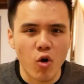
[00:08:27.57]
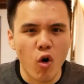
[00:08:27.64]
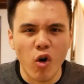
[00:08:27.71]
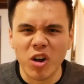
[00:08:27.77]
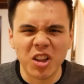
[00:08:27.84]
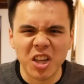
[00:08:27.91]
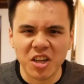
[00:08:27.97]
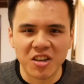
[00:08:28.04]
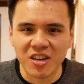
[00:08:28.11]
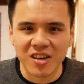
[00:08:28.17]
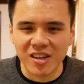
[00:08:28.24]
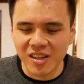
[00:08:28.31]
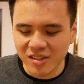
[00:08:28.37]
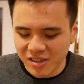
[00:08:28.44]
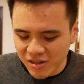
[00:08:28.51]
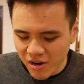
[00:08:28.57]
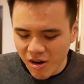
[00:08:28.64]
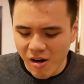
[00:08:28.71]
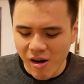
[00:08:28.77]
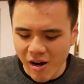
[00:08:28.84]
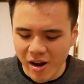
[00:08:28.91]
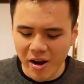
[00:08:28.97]
oily goodness.
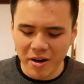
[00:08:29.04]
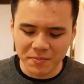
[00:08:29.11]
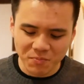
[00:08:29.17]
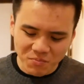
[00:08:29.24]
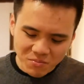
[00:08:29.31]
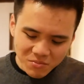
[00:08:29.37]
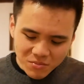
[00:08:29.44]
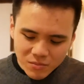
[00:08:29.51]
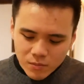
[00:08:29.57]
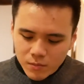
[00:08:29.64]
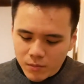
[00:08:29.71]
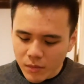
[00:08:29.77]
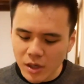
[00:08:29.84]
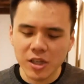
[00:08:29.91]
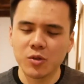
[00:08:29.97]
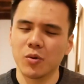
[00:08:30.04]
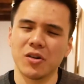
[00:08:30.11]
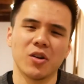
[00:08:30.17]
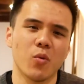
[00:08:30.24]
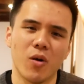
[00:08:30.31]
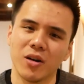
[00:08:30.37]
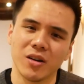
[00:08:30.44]
Oh yeah, it's what
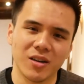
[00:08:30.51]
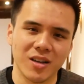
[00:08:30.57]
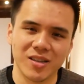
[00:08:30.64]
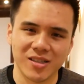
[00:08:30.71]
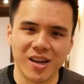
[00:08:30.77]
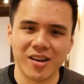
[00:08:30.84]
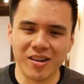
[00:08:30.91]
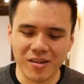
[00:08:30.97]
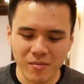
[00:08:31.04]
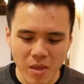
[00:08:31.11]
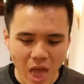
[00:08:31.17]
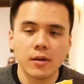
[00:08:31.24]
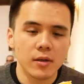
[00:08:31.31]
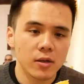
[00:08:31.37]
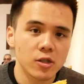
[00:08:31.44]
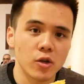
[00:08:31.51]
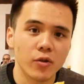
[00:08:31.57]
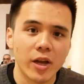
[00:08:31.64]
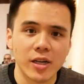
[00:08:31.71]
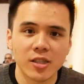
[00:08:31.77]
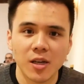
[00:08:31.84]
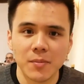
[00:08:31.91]
you want in lasagna. So
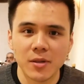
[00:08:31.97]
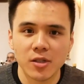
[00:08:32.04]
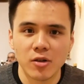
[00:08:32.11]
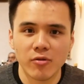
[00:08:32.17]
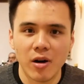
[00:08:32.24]
next up is the